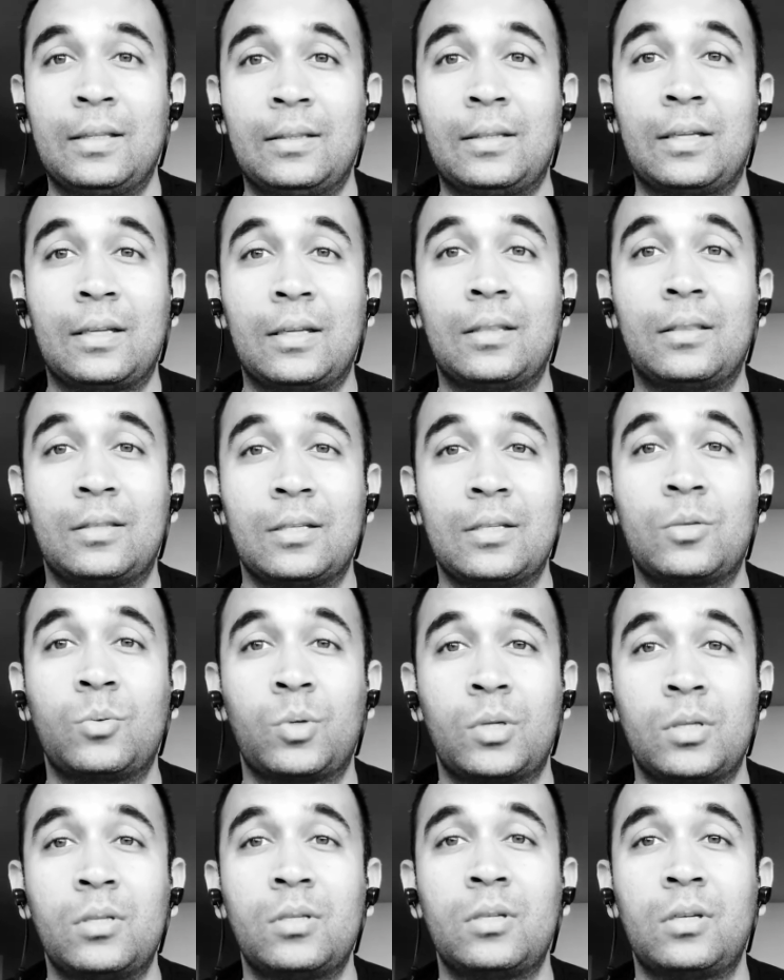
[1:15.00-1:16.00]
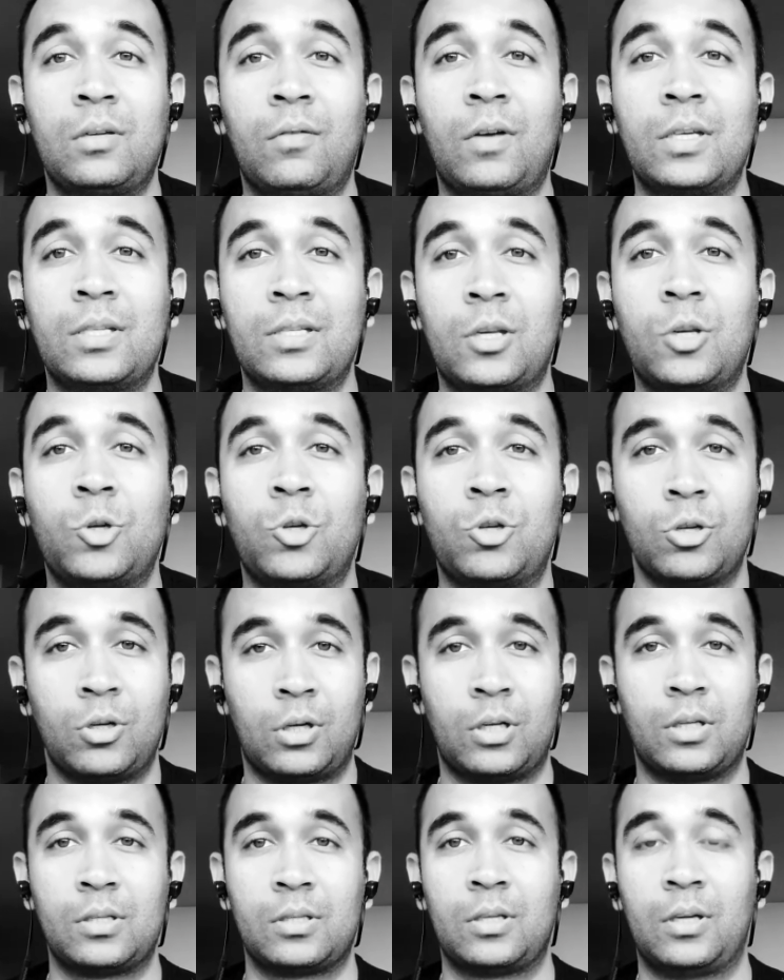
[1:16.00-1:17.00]
that. This one's a device that you should
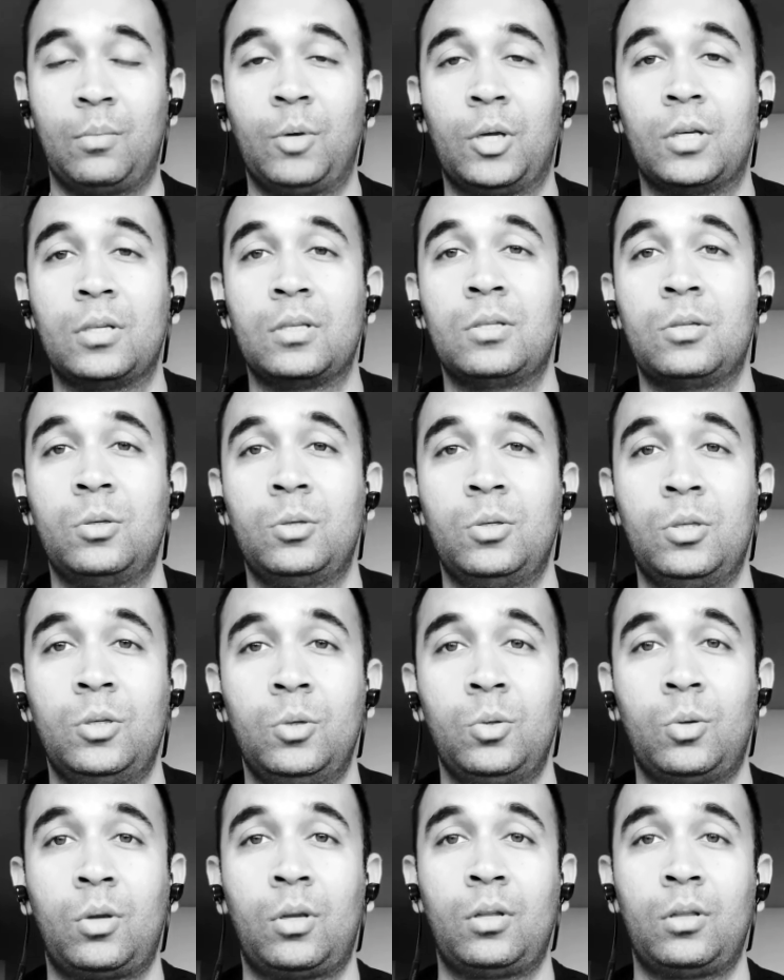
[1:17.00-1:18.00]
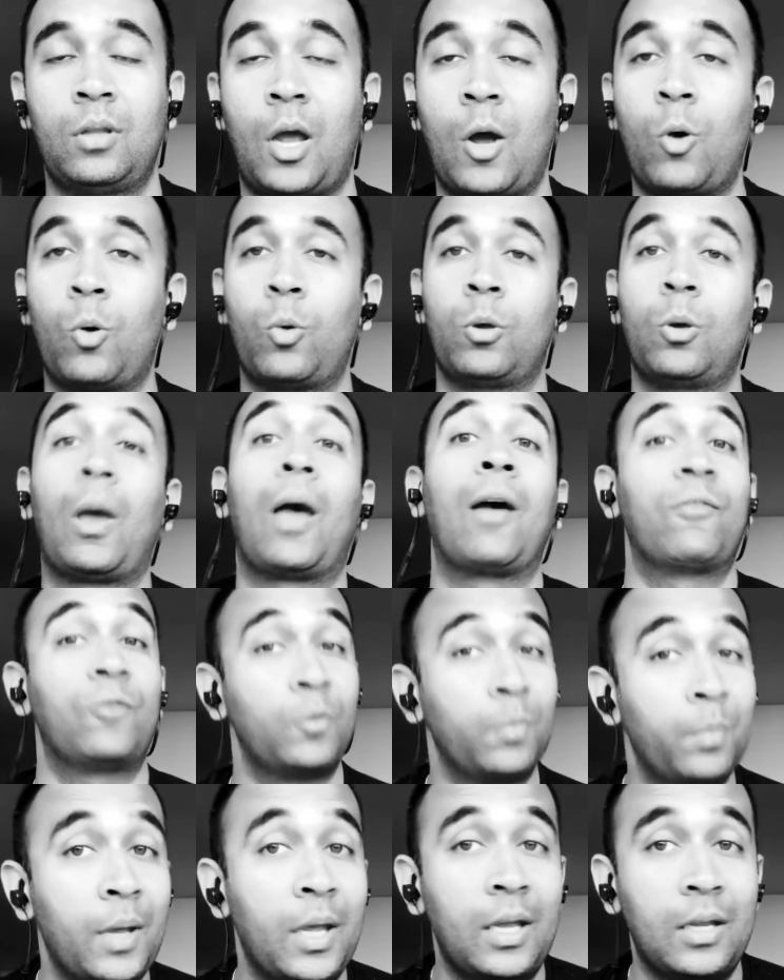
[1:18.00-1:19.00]
consider, because you have
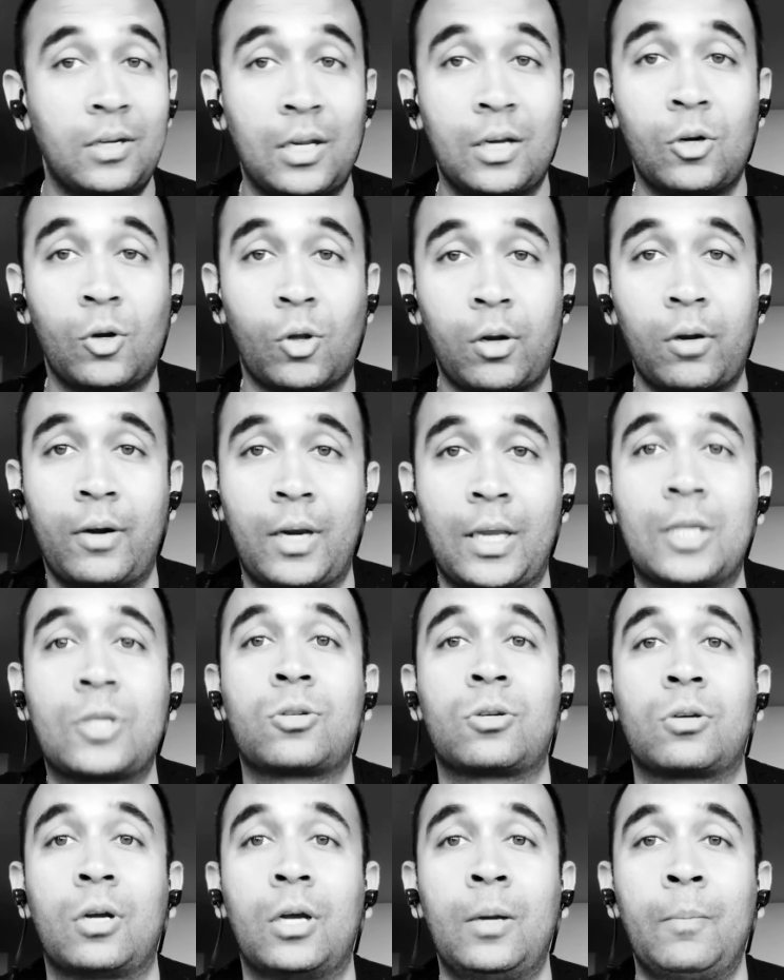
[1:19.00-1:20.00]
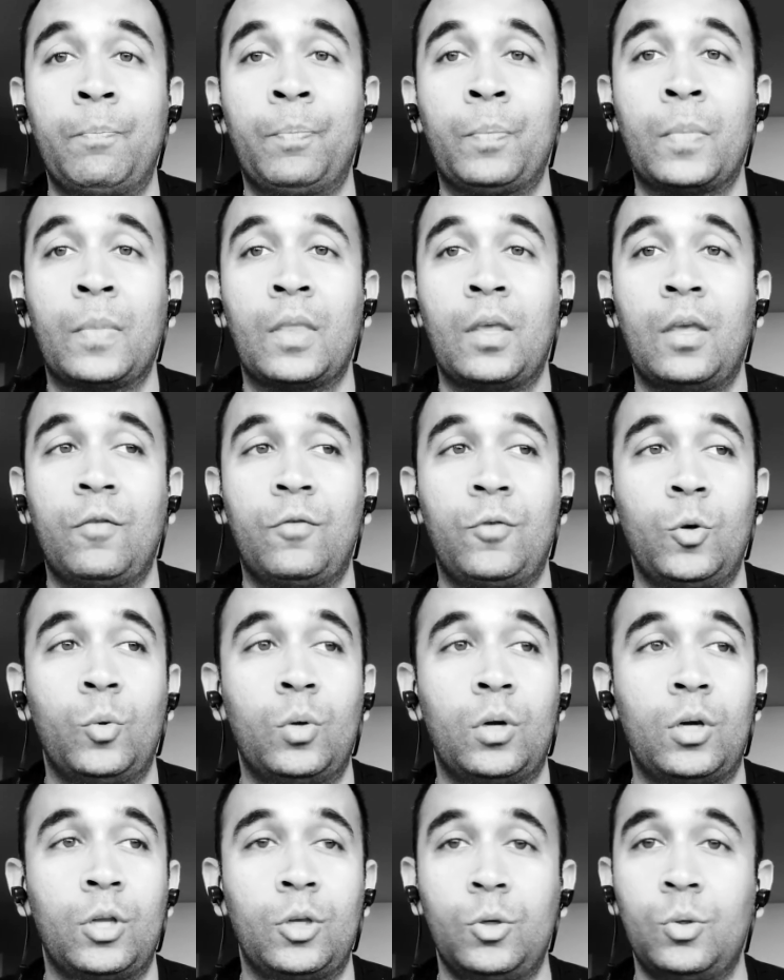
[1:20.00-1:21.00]
to pay a $10 extra if you
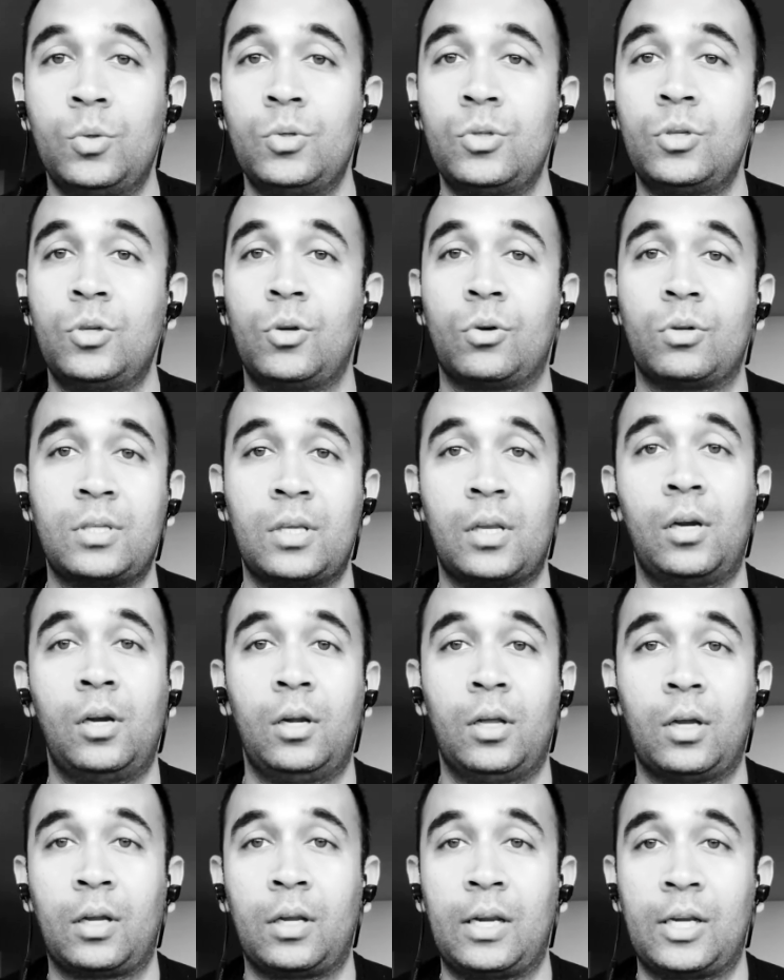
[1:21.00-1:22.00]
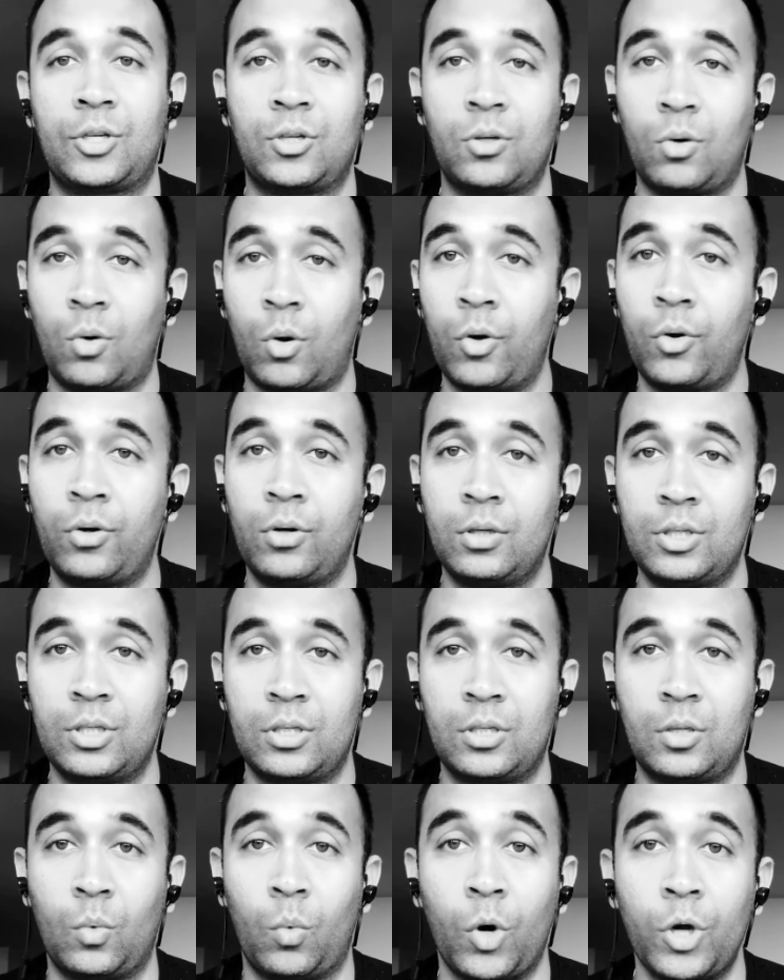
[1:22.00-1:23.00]
were to use your cellular connection on
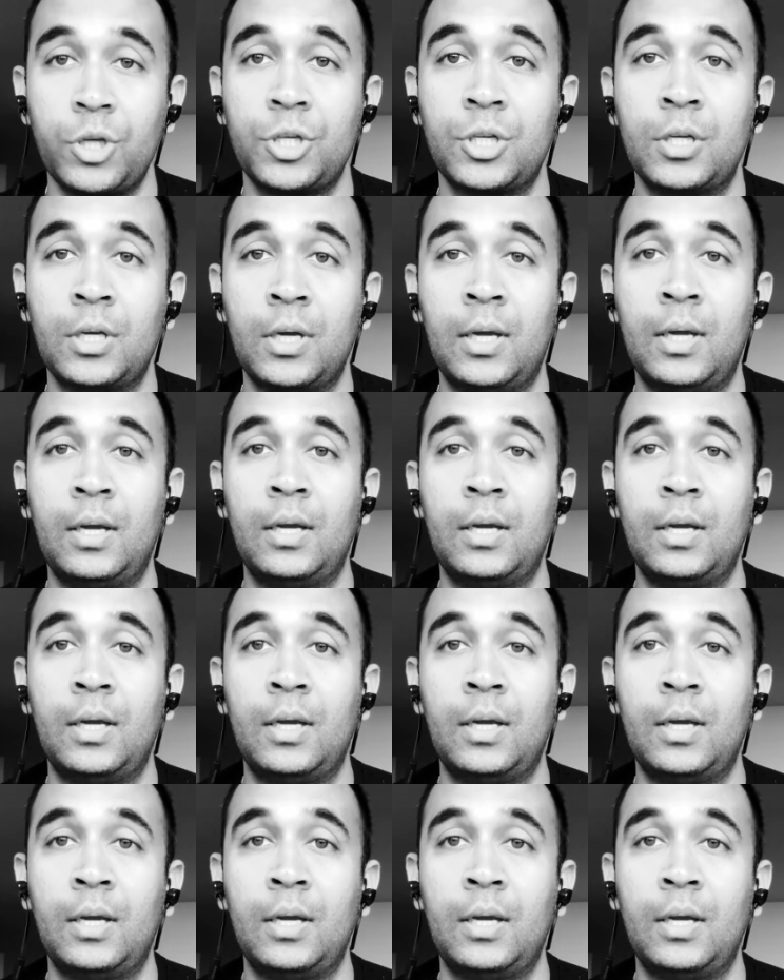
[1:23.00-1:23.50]
just the watch.